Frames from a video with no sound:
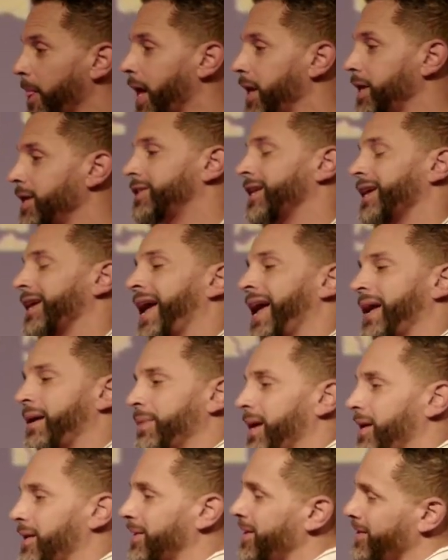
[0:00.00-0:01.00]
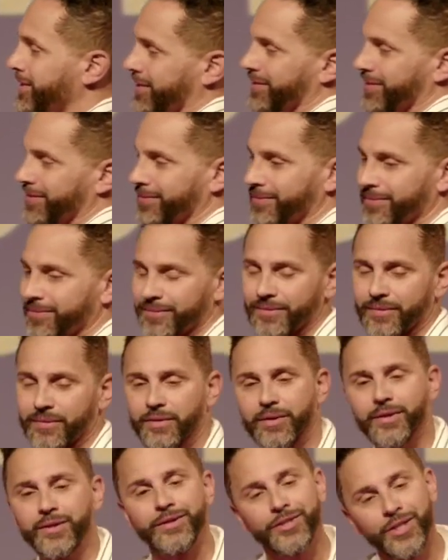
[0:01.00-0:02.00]
And he said, hey, man, listen.
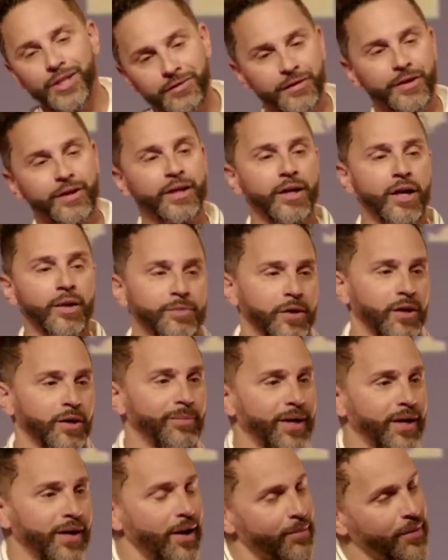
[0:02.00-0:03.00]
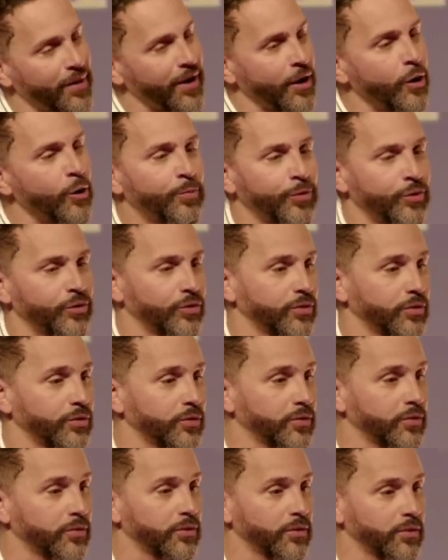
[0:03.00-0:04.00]
Just get up there, man. I'm going to help you.
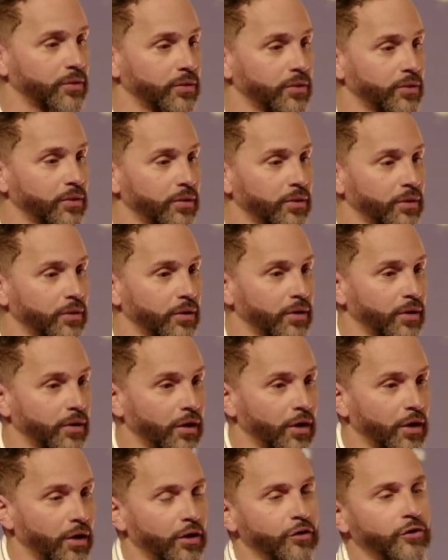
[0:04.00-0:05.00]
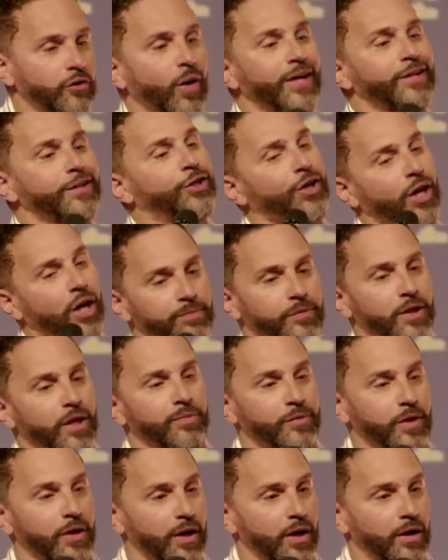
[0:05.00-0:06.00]
So I jumped
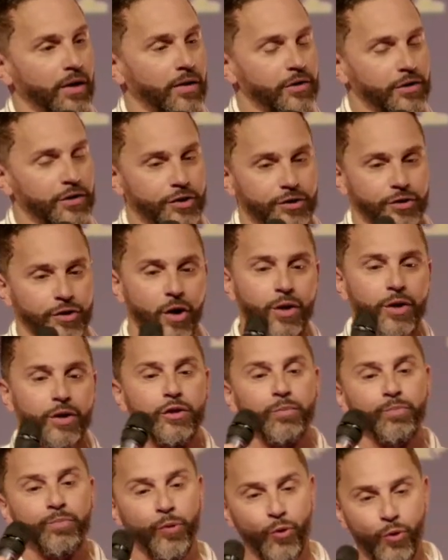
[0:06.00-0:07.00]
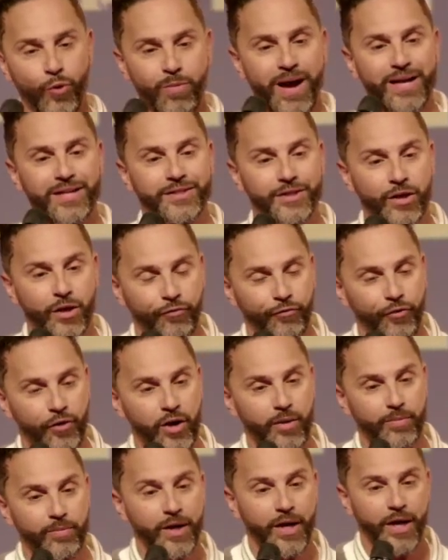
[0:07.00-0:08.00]
up there, started to pull myself
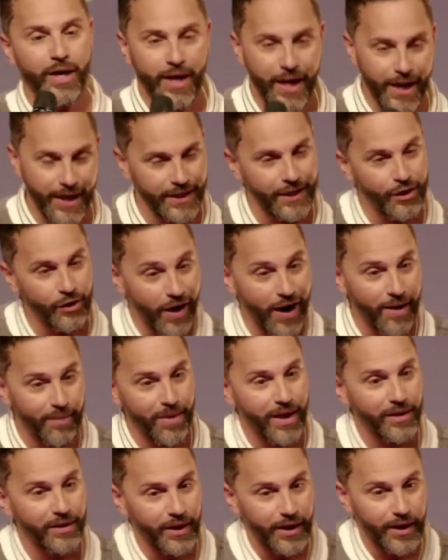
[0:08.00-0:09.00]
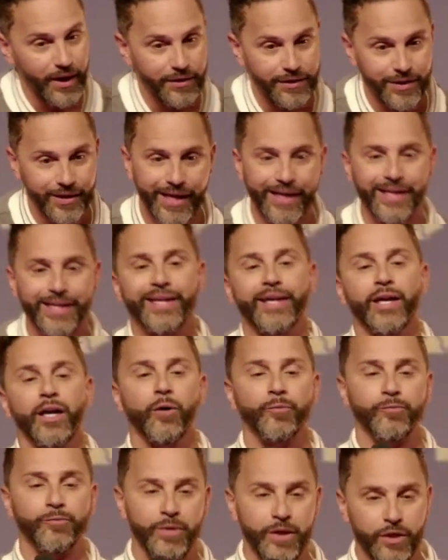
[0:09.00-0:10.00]
up, and he grabbed my legs, and he
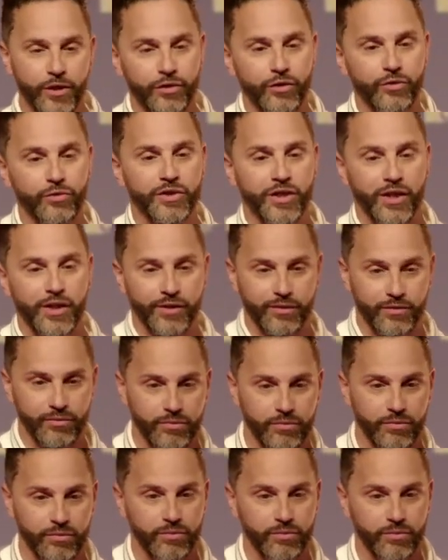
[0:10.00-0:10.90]
helped me to do 10.